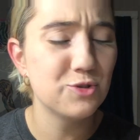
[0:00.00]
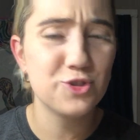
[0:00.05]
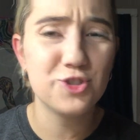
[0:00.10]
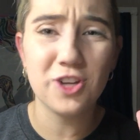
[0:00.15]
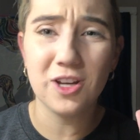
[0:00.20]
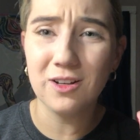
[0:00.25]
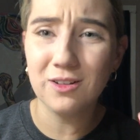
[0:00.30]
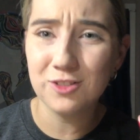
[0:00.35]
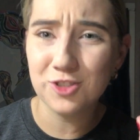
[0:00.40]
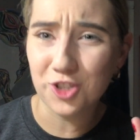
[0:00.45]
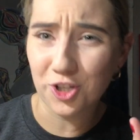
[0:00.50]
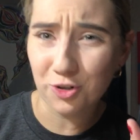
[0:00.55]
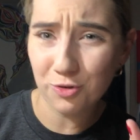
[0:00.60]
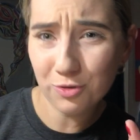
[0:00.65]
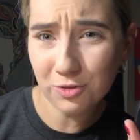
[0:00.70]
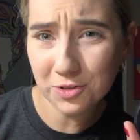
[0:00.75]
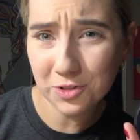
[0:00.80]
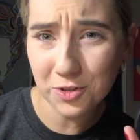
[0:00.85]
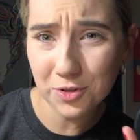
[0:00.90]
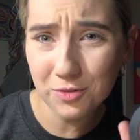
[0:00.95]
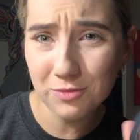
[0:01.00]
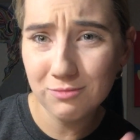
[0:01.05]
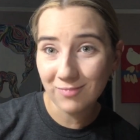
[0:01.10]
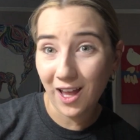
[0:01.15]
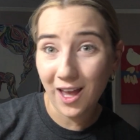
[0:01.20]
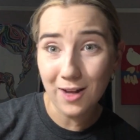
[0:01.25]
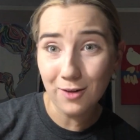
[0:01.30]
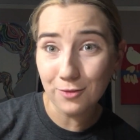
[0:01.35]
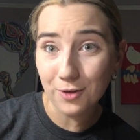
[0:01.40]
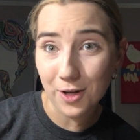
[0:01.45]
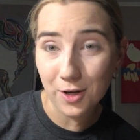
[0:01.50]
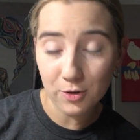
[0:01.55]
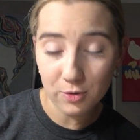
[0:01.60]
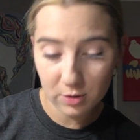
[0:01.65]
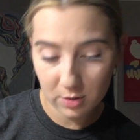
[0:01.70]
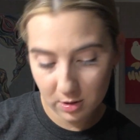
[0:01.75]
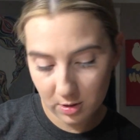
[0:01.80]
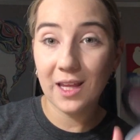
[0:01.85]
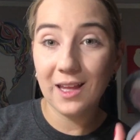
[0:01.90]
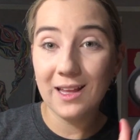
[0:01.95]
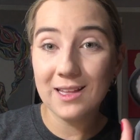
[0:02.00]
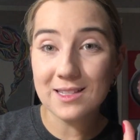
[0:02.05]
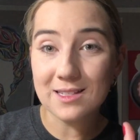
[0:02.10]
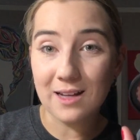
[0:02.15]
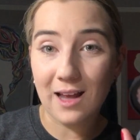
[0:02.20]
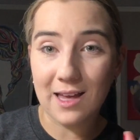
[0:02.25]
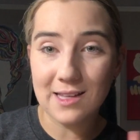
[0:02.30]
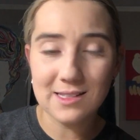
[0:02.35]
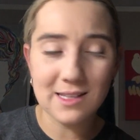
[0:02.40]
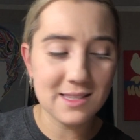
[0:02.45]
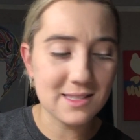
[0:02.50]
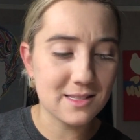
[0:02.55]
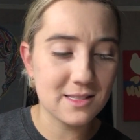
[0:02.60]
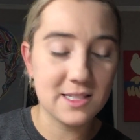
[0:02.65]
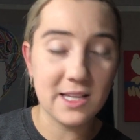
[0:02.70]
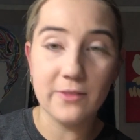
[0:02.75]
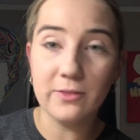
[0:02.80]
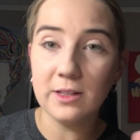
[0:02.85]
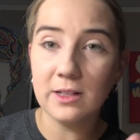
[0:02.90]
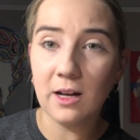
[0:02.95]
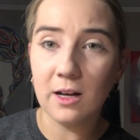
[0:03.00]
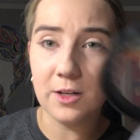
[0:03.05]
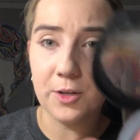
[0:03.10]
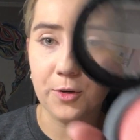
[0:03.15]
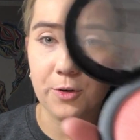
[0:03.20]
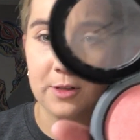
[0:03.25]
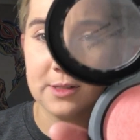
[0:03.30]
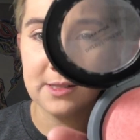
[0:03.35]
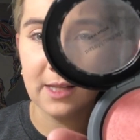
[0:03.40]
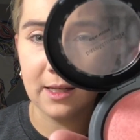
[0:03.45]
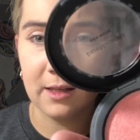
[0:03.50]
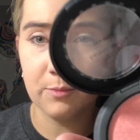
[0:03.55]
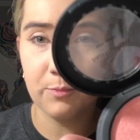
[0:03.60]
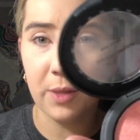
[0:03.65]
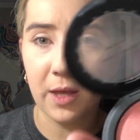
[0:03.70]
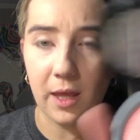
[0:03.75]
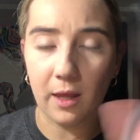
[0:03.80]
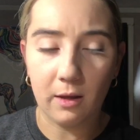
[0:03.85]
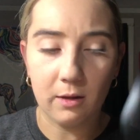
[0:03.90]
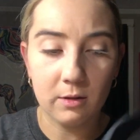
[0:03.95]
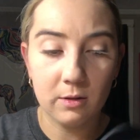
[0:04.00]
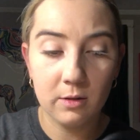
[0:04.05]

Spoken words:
General Nude? I don't know. It's nice. It's definitely not nude. It's like pink.